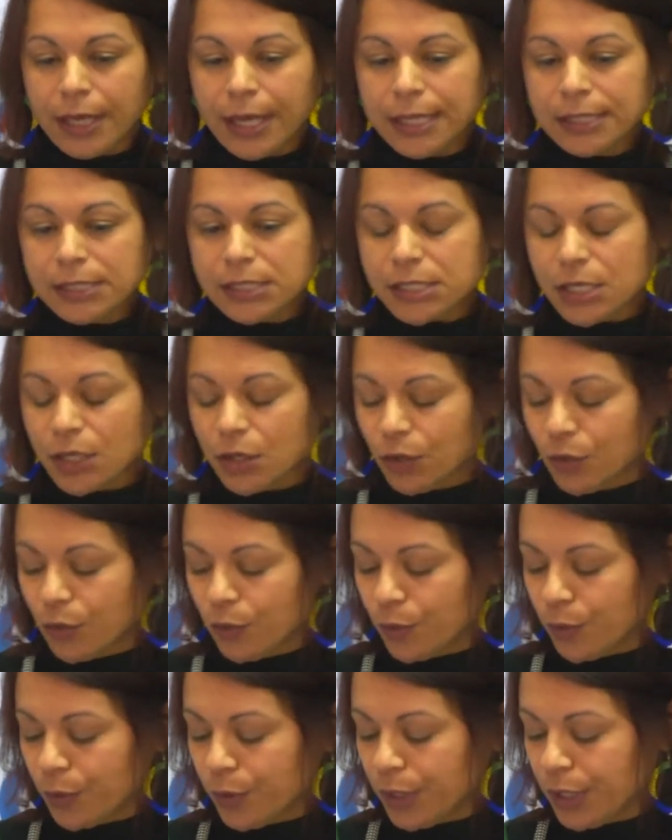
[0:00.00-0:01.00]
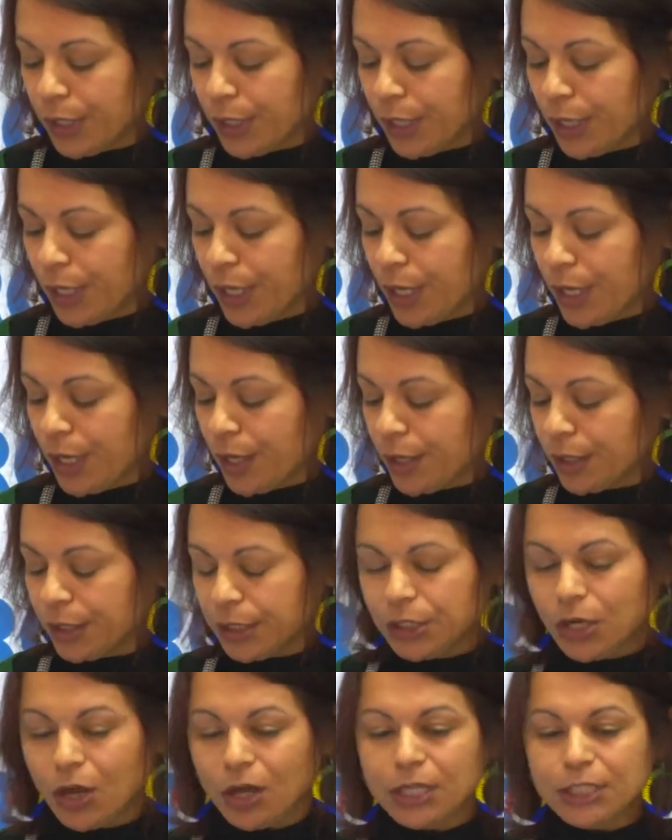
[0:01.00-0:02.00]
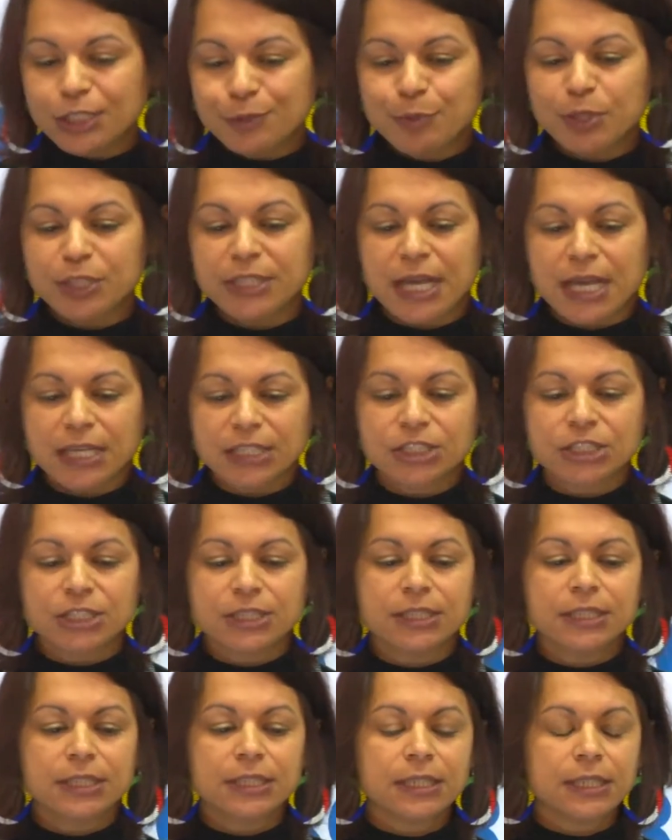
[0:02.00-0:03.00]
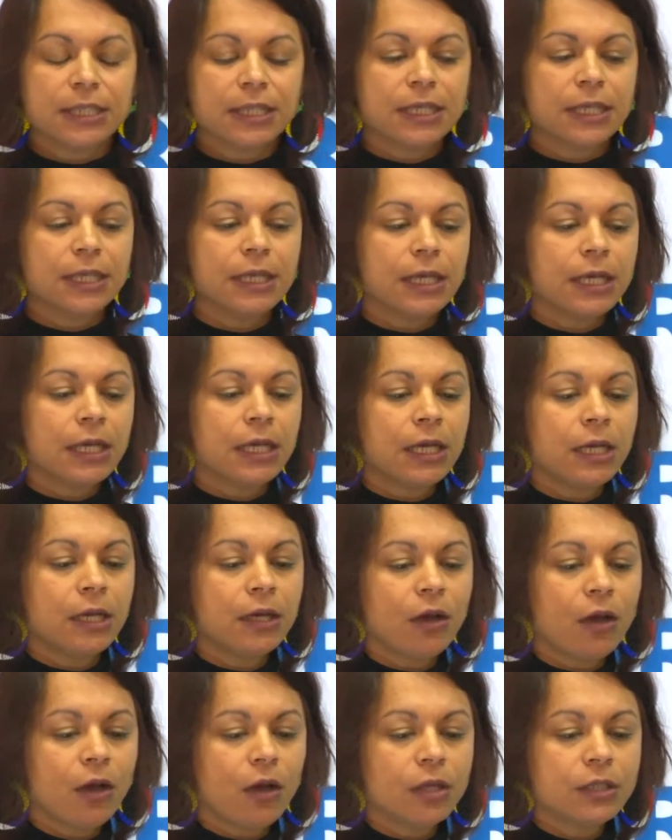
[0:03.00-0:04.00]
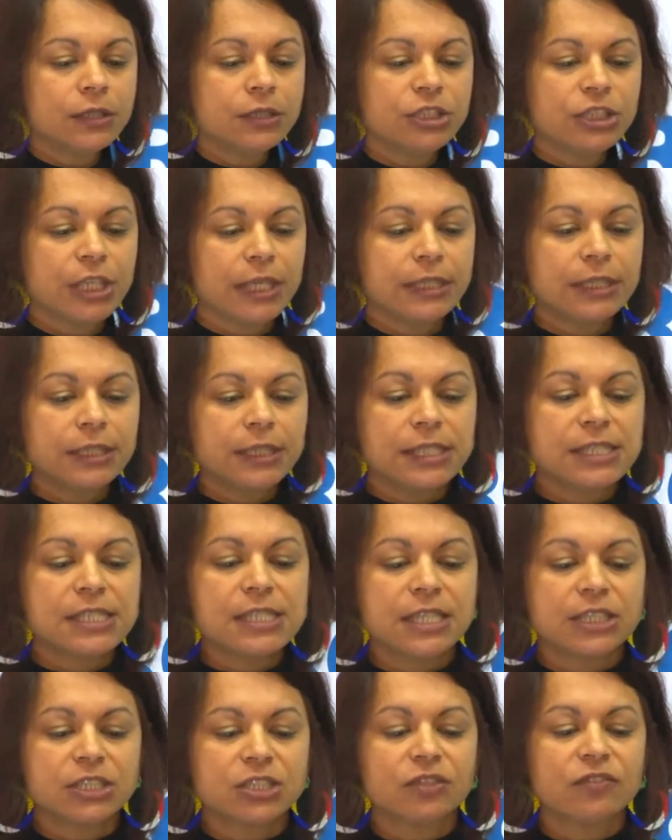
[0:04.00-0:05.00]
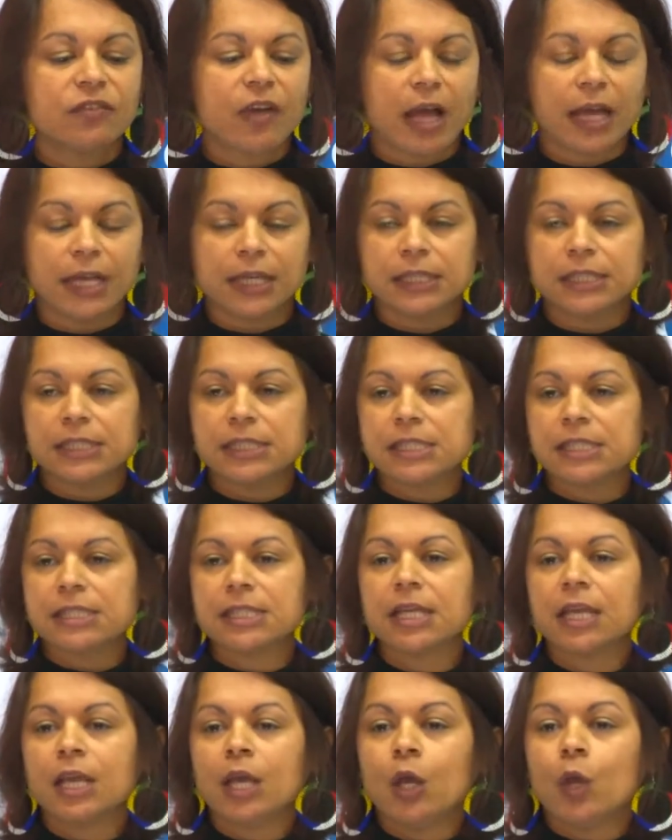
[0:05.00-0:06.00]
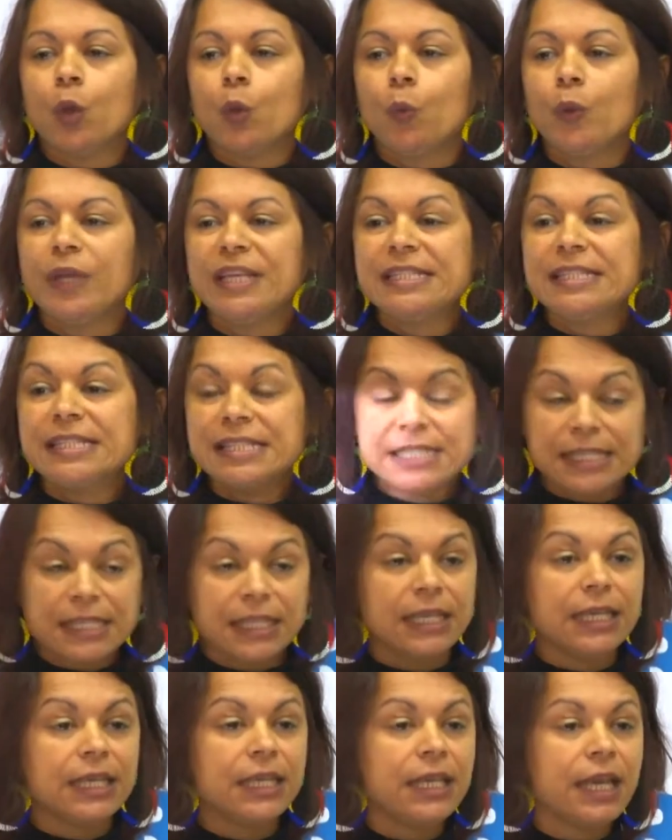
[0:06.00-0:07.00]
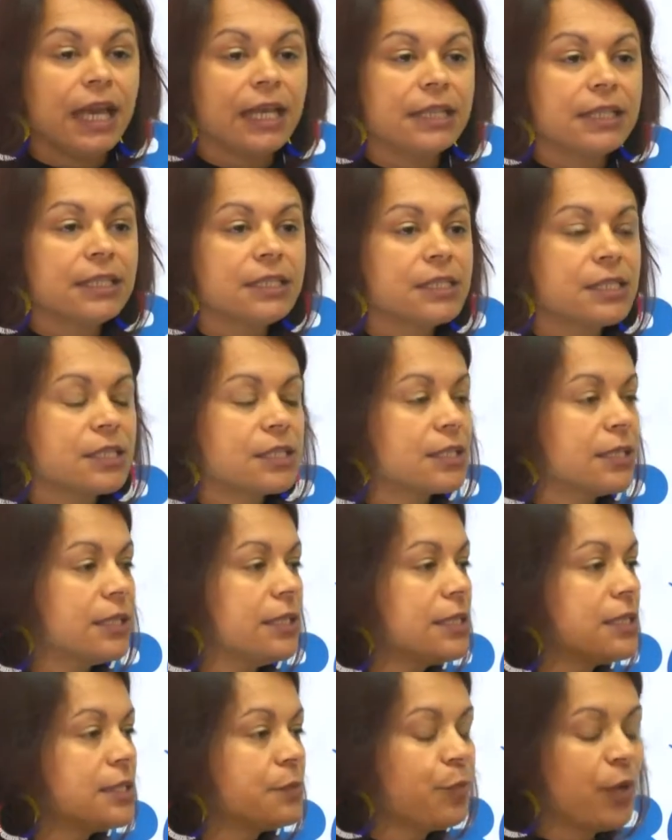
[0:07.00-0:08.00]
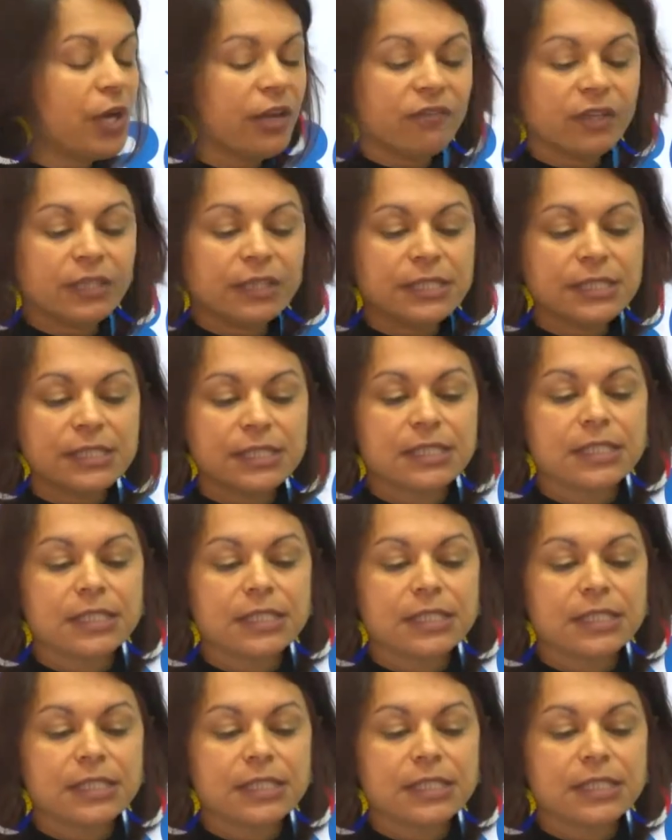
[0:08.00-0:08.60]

And so uh, knowledge production uh, on gendered and sexual violence, we see, and this is prevalent